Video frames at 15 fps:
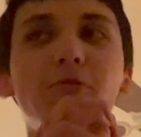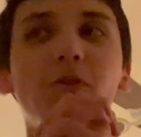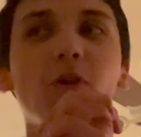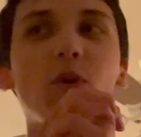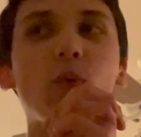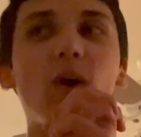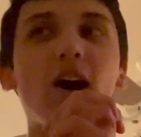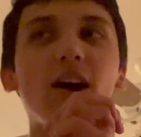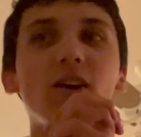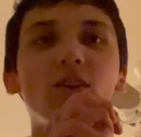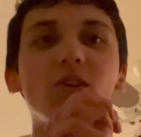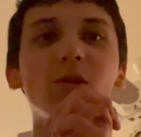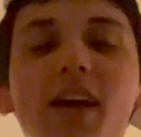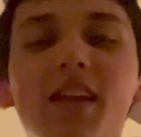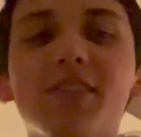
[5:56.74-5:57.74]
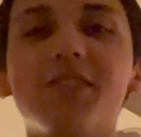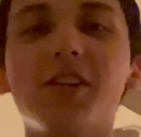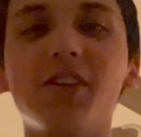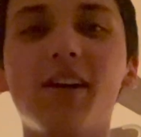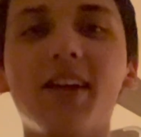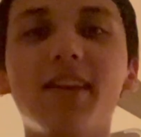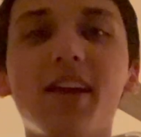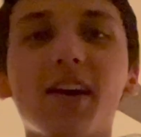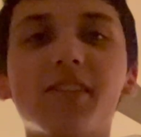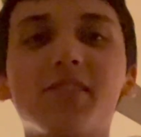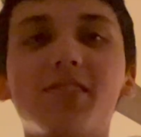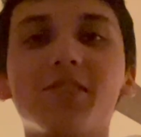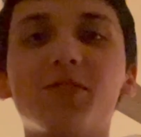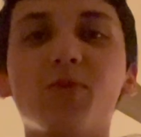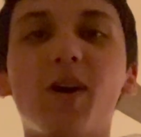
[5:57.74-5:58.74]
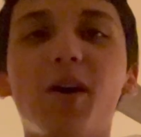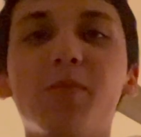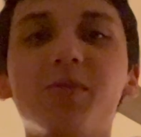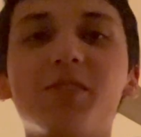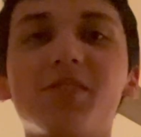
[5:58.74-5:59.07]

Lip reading: for a while until I next swept.